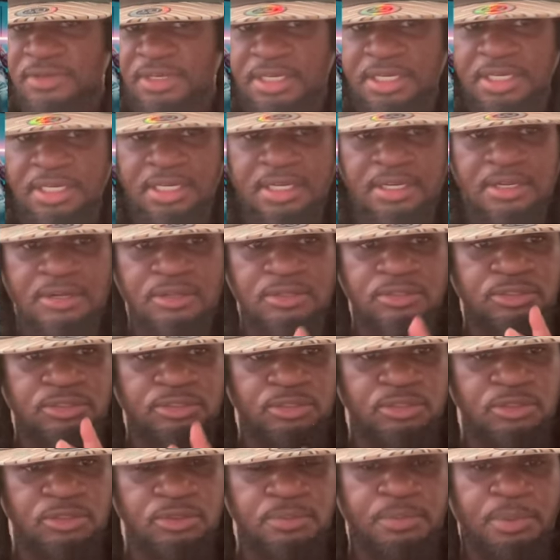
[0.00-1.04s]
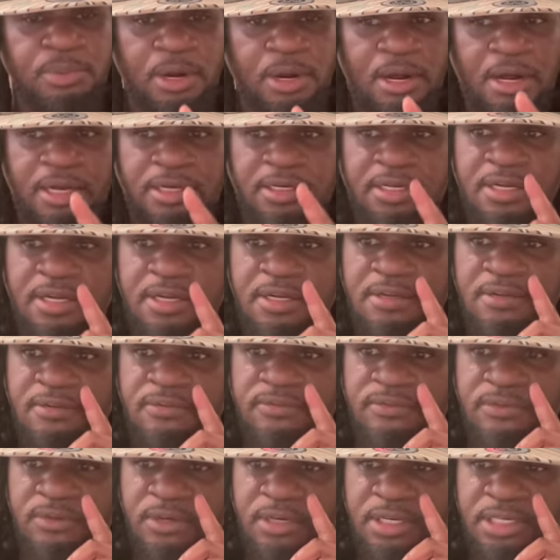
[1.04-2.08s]
video two part
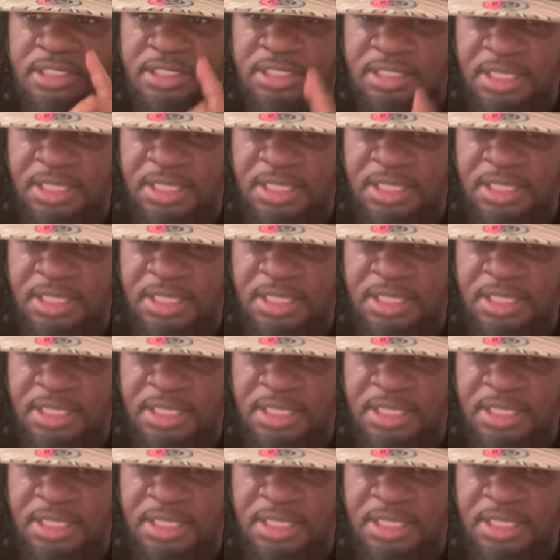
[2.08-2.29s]
for